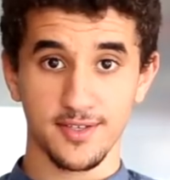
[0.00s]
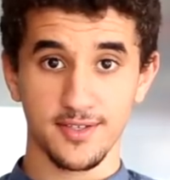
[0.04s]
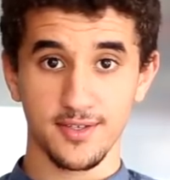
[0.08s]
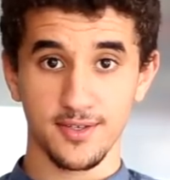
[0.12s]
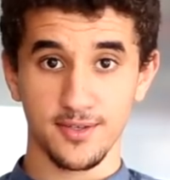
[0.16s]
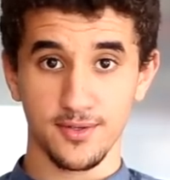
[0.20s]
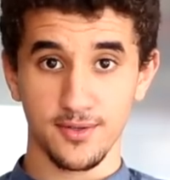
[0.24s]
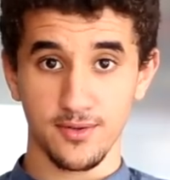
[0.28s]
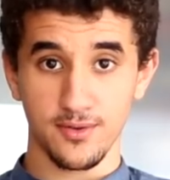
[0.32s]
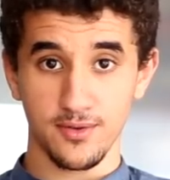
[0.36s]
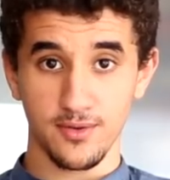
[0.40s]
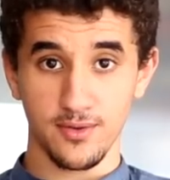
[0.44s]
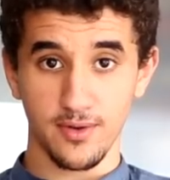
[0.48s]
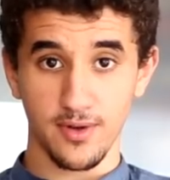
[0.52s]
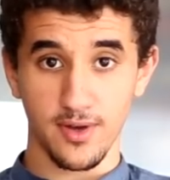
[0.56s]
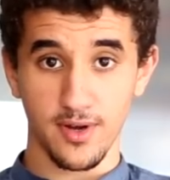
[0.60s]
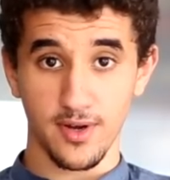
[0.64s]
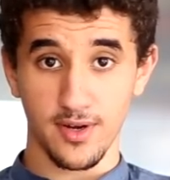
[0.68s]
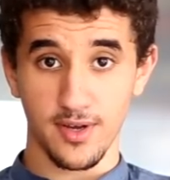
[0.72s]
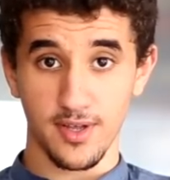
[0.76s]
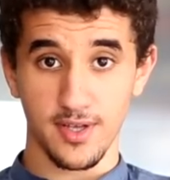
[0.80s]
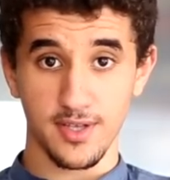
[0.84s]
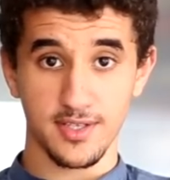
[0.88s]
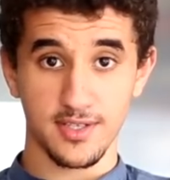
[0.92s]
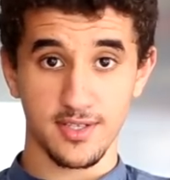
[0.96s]
So
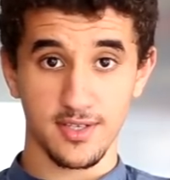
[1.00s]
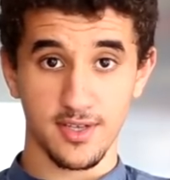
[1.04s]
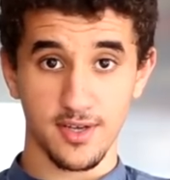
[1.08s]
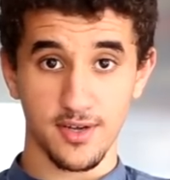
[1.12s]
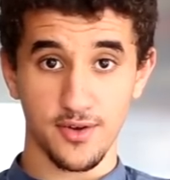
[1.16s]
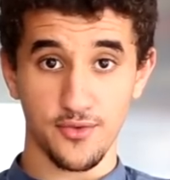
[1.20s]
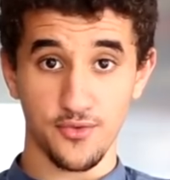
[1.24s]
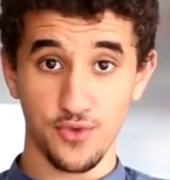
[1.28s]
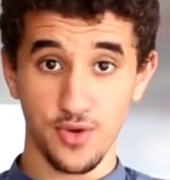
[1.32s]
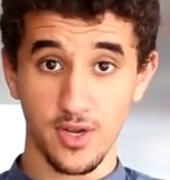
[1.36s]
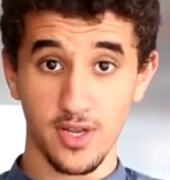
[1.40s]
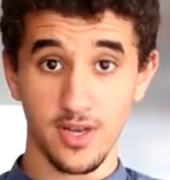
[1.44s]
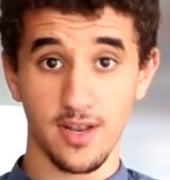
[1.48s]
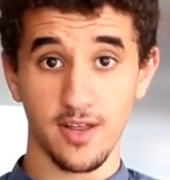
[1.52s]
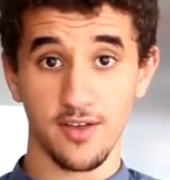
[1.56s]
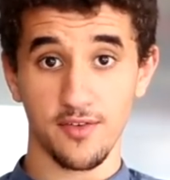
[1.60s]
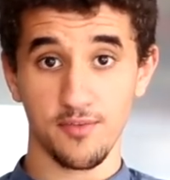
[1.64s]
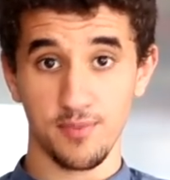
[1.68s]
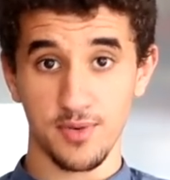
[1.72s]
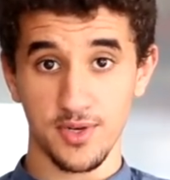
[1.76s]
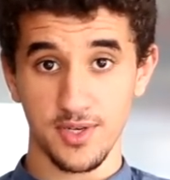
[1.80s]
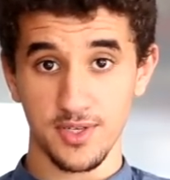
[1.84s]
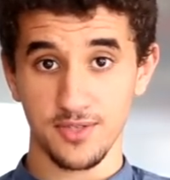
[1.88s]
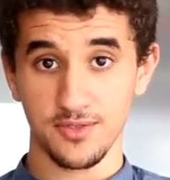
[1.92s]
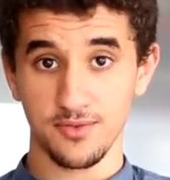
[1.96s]
Quarya is a real life
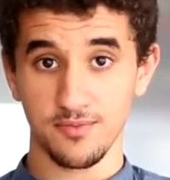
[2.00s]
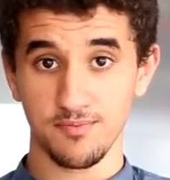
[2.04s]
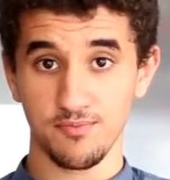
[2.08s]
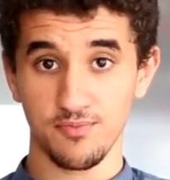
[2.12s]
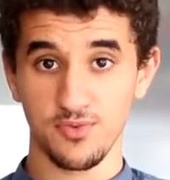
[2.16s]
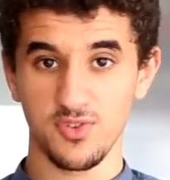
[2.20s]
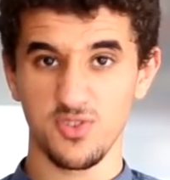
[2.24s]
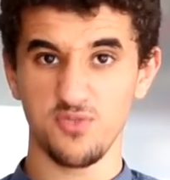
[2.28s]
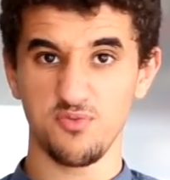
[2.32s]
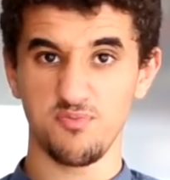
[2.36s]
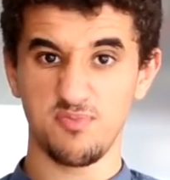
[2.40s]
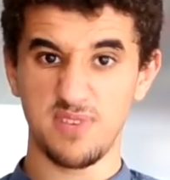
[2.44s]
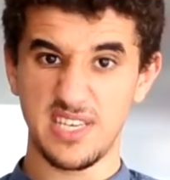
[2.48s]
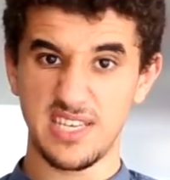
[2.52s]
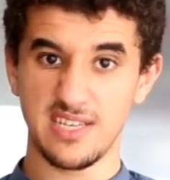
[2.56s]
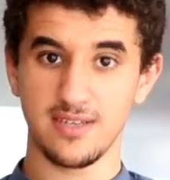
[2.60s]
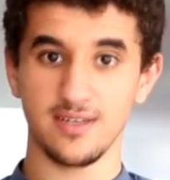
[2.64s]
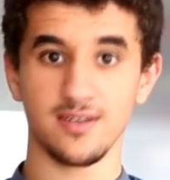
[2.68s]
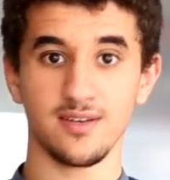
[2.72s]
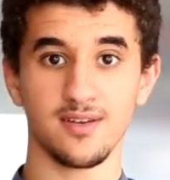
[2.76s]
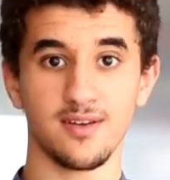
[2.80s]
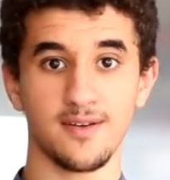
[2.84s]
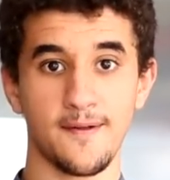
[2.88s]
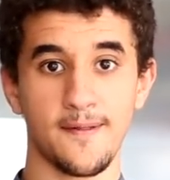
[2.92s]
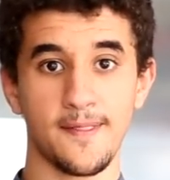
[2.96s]
peer-to-peer
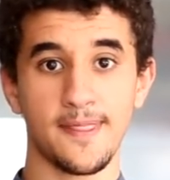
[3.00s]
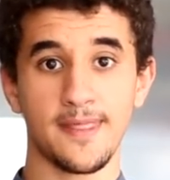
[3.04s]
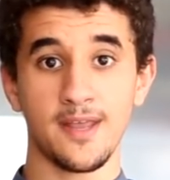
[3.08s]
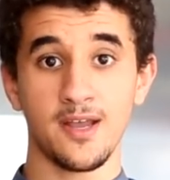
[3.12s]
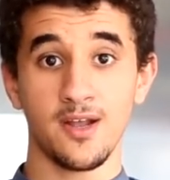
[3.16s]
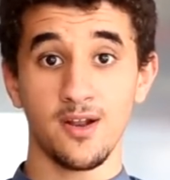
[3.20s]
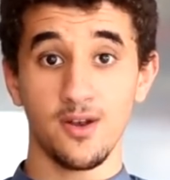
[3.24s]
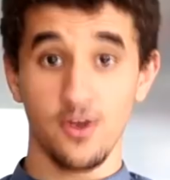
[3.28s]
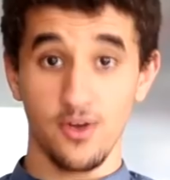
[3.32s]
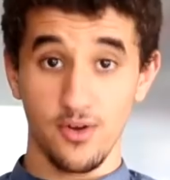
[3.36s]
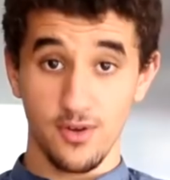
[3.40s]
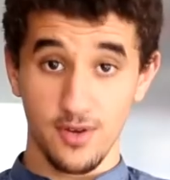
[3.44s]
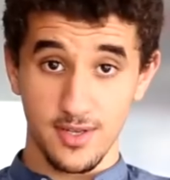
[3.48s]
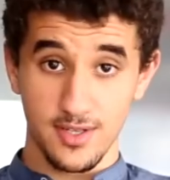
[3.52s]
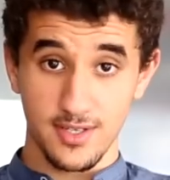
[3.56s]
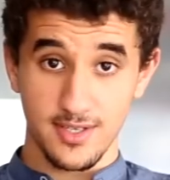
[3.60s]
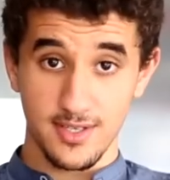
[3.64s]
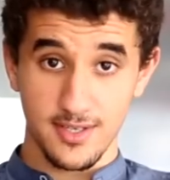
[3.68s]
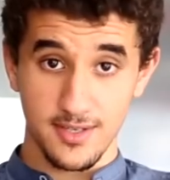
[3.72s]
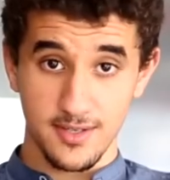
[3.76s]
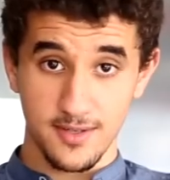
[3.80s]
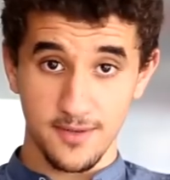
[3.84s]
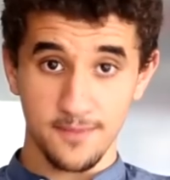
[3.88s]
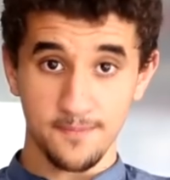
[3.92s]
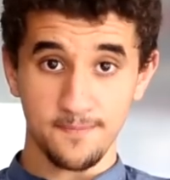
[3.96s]
-peer learning
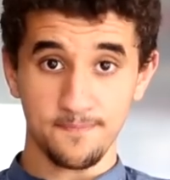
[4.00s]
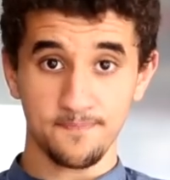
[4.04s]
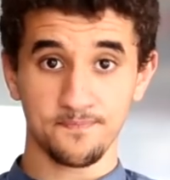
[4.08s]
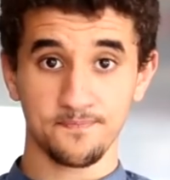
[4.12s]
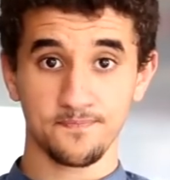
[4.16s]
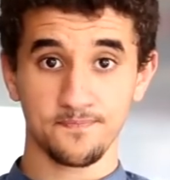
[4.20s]
system.